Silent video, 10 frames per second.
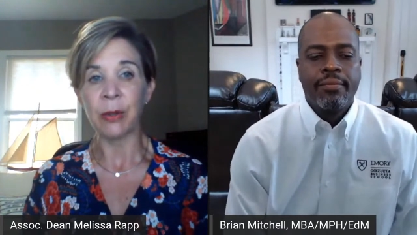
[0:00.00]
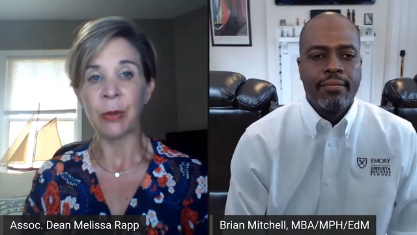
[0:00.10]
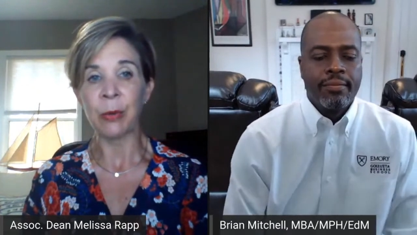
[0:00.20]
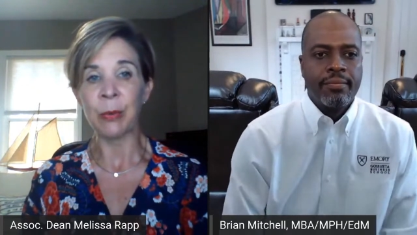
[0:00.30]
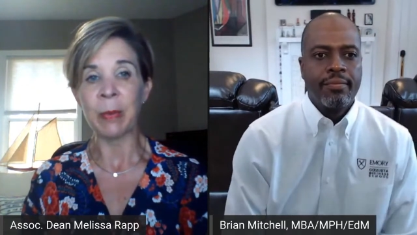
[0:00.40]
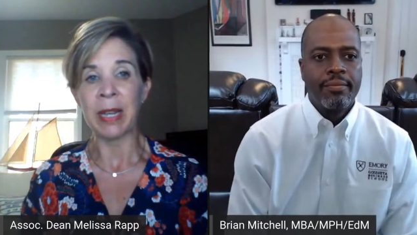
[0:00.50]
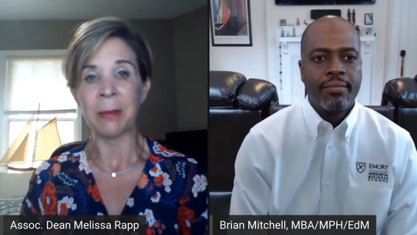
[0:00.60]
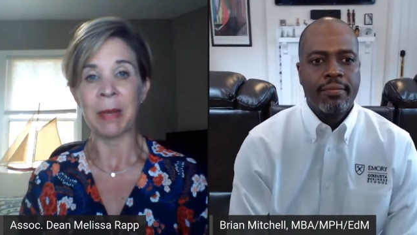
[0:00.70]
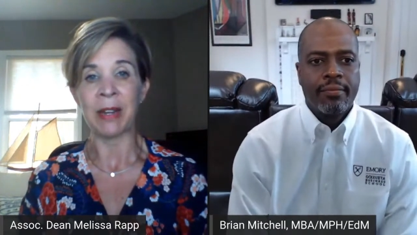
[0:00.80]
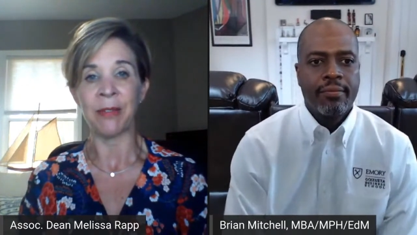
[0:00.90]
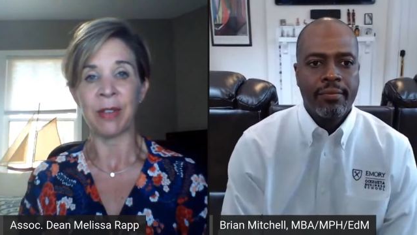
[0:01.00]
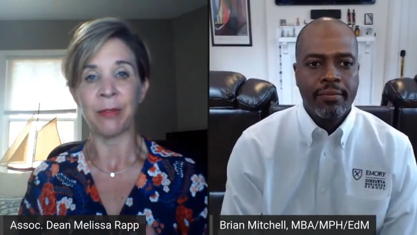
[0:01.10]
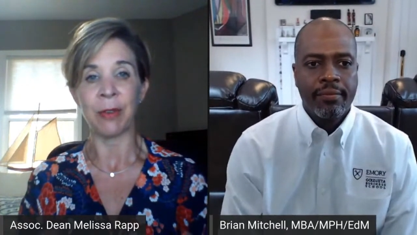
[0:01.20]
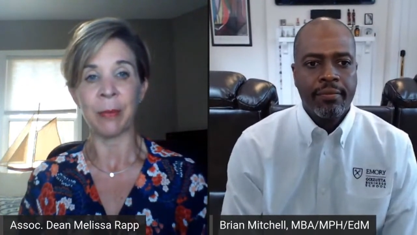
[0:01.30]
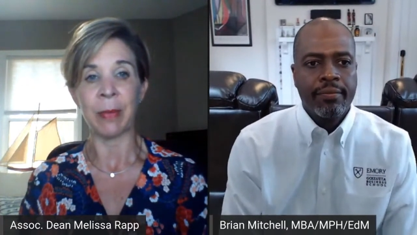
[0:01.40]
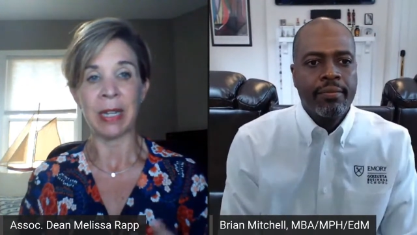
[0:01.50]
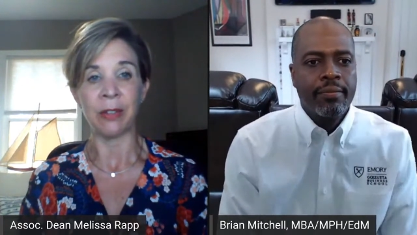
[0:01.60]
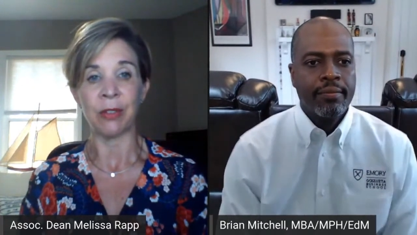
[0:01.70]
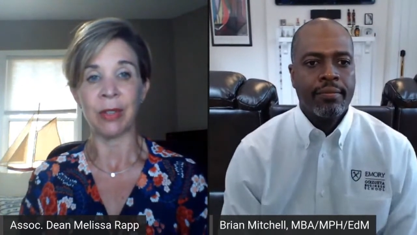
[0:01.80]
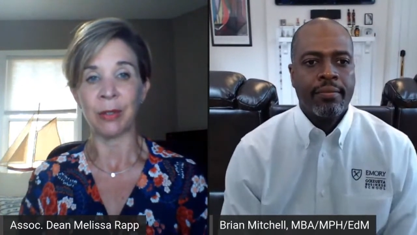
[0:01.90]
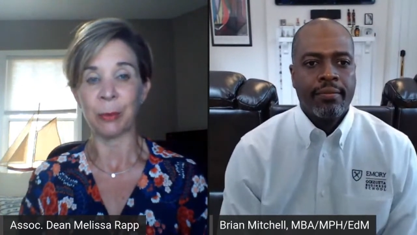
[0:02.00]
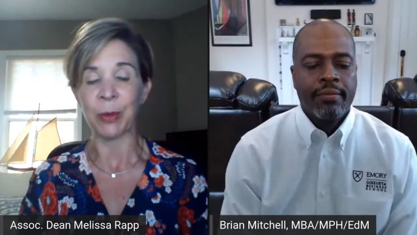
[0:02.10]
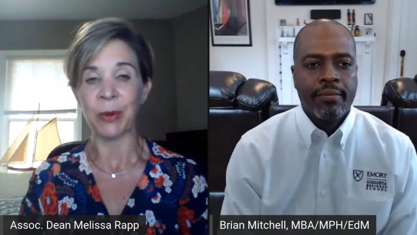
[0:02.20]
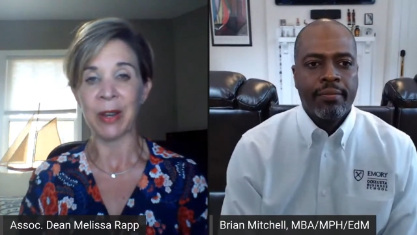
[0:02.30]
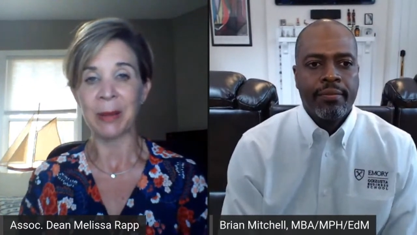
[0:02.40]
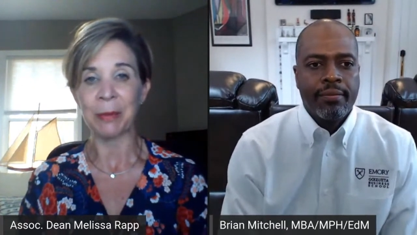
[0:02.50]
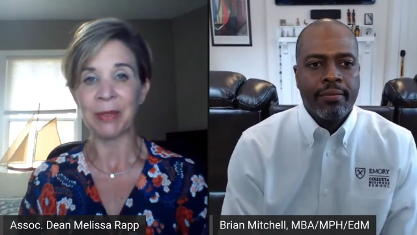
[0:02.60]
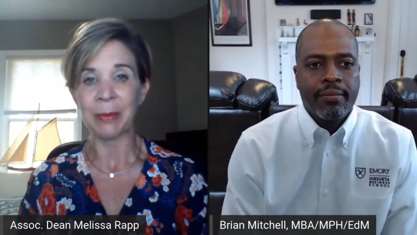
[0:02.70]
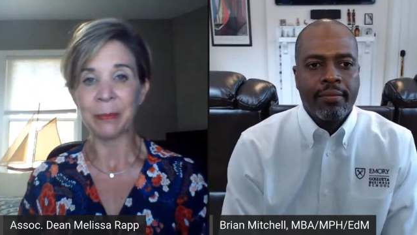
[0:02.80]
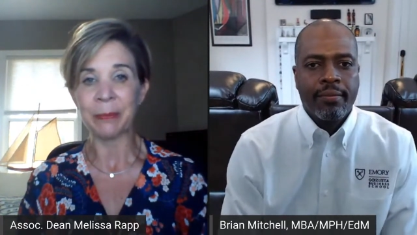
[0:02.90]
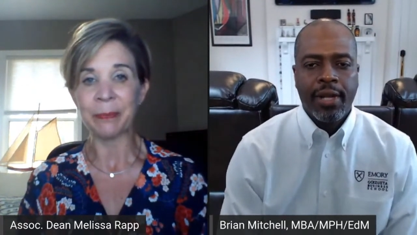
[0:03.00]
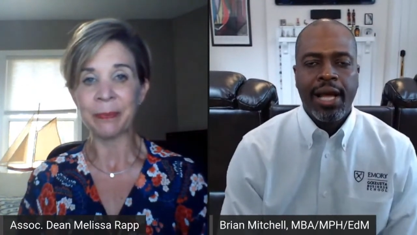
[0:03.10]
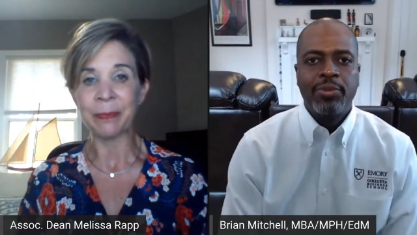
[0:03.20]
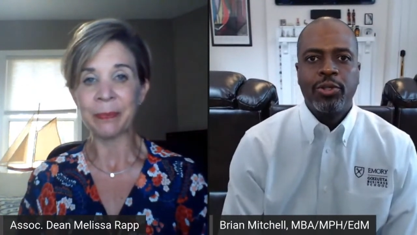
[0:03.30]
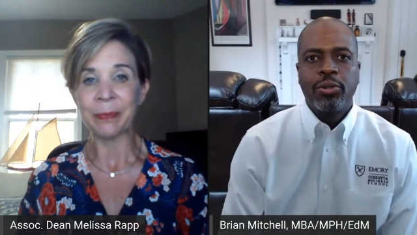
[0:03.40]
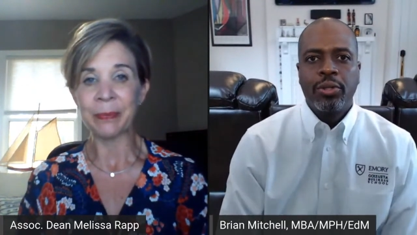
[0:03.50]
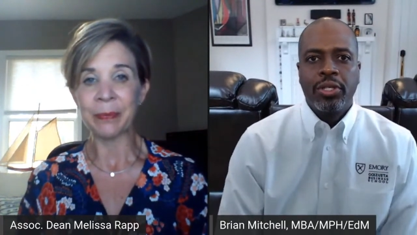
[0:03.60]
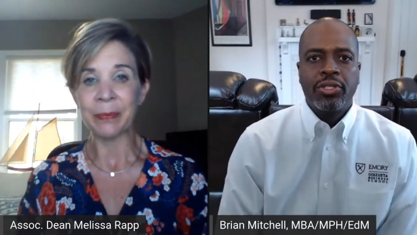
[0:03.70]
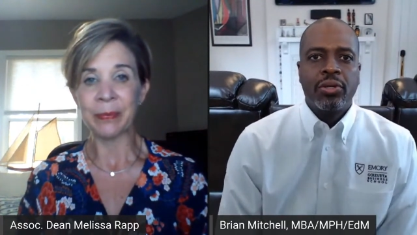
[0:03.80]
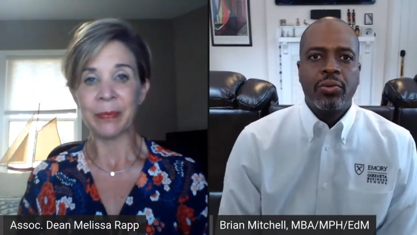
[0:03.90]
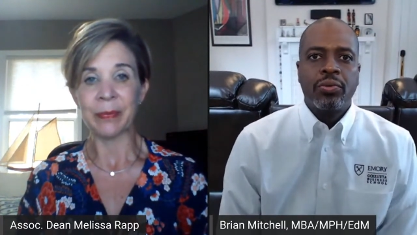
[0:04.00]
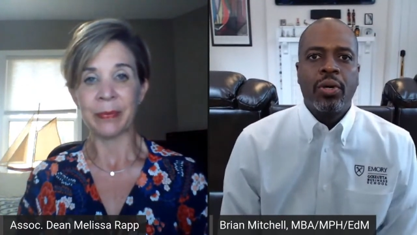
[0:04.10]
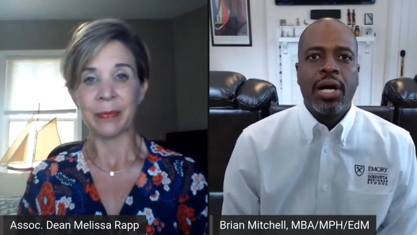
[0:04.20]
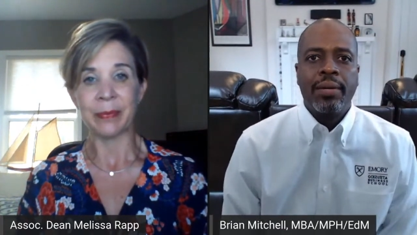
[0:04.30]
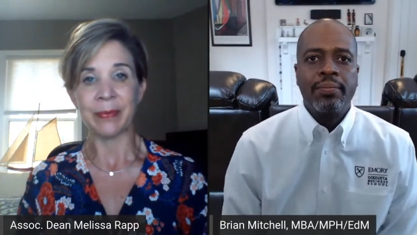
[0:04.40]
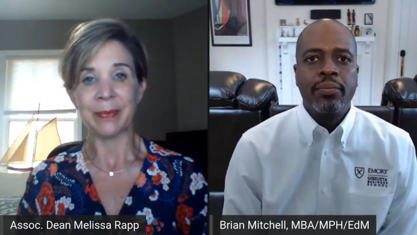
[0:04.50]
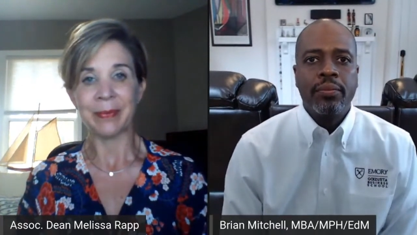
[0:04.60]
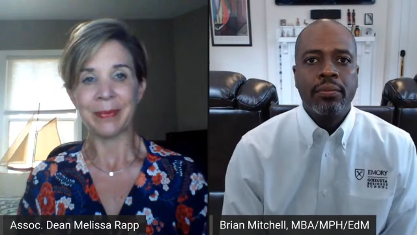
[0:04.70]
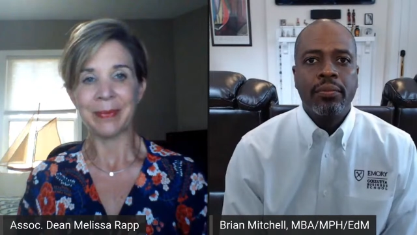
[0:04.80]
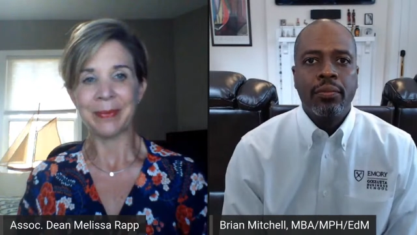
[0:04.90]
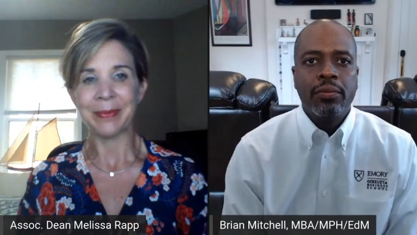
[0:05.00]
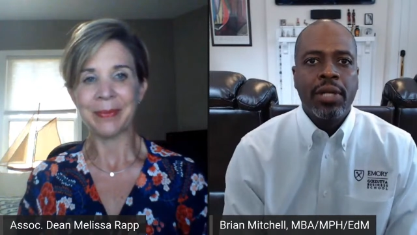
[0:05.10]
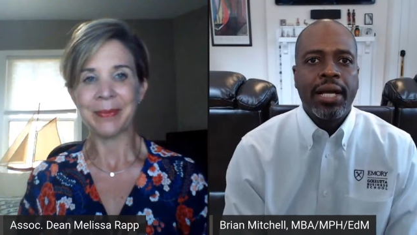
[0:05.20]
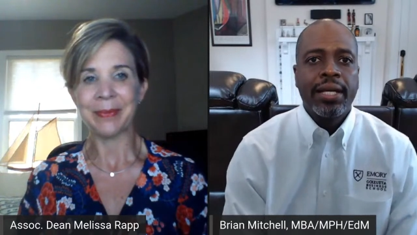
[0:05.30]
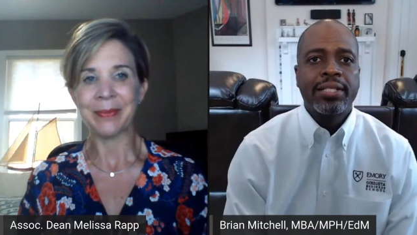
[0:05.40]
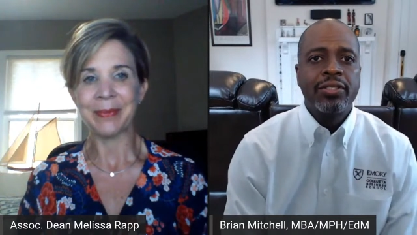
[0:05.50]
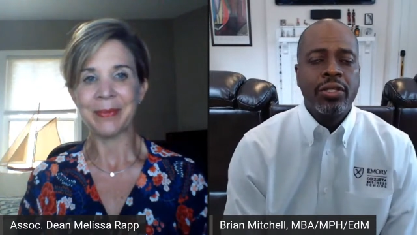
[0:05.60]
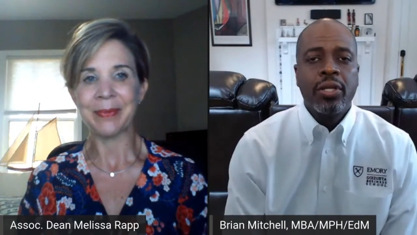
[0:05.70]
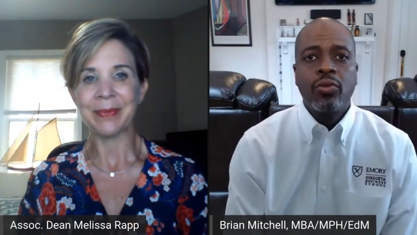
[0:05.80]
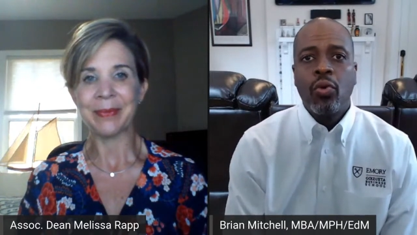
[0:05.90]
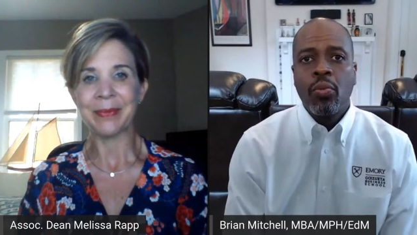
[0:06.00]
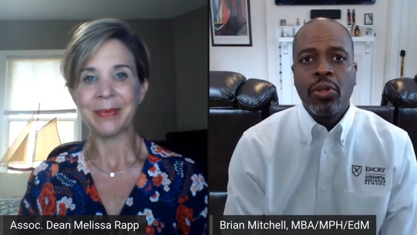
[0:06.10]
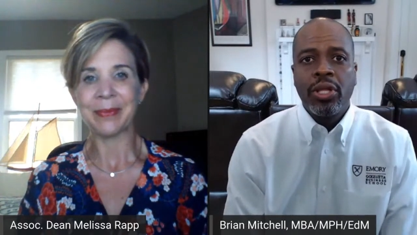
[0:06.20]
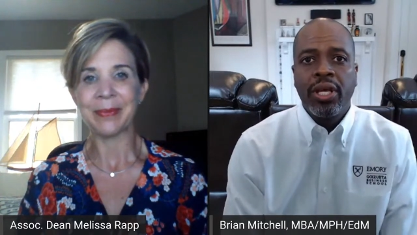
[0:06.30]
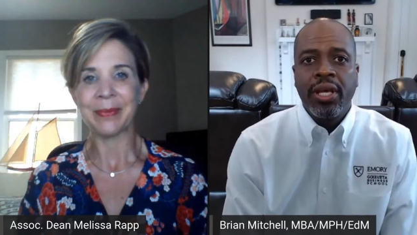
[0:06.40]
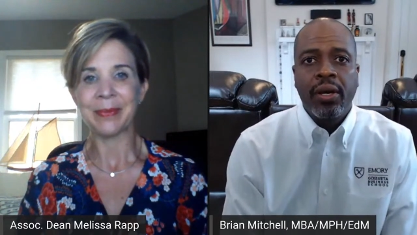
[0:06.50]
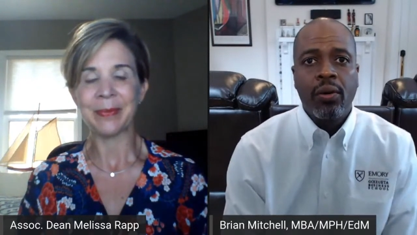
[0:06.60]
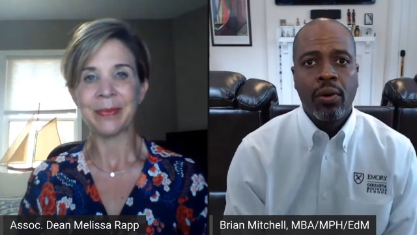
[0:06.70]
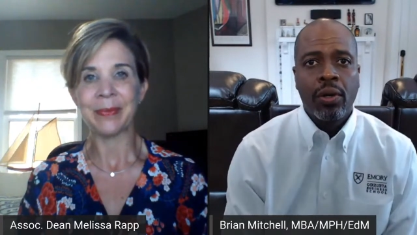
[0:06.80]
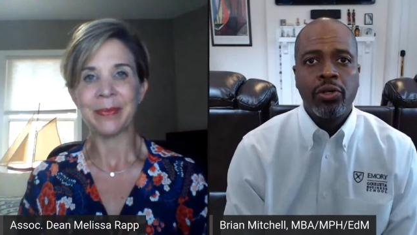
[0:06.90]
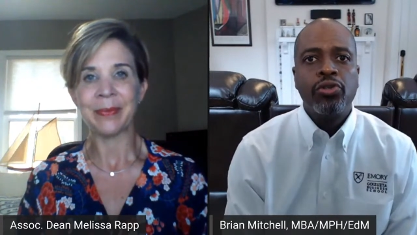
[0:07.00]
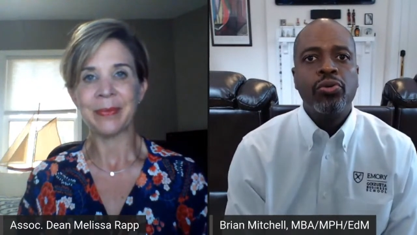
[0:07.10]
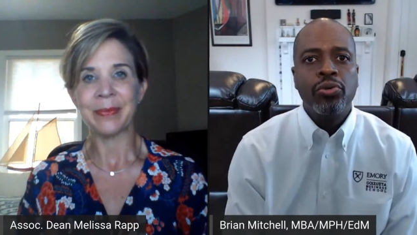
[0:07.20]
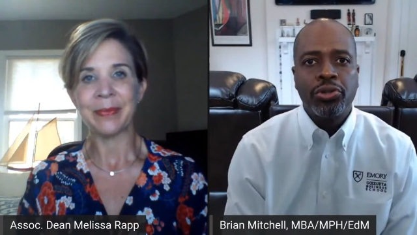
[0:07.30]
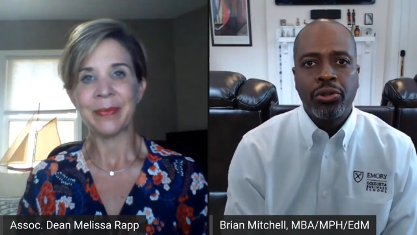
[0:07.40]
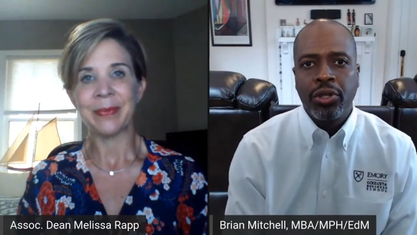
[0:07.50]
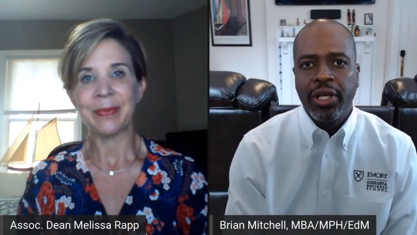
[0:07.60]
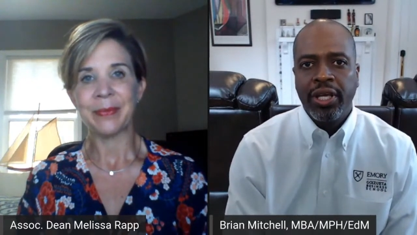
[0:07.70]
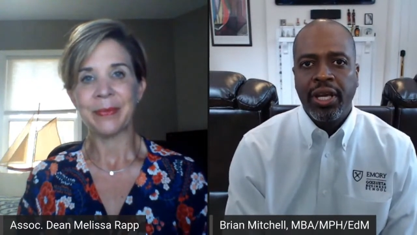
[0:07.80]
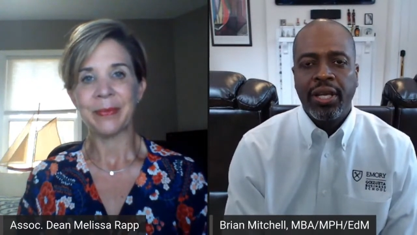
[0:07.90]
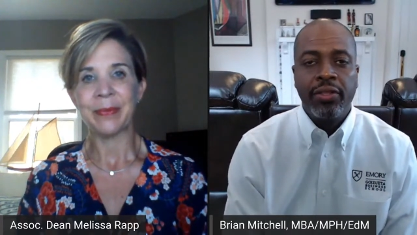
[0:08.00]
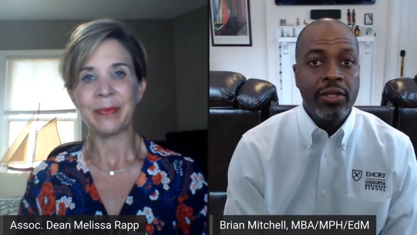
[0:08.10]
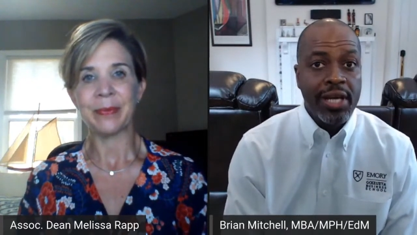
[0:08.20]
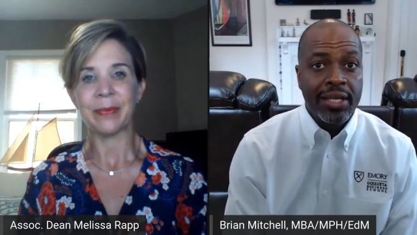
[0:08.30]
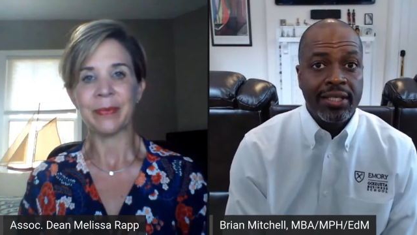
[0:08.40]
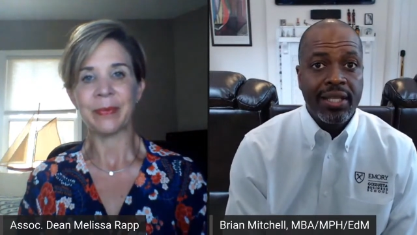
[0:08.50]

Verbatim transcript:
Speaker 1: and who might benefit from each of those programs?
Speaker 2: Absolutely. So, um, I guess normally or usually in the United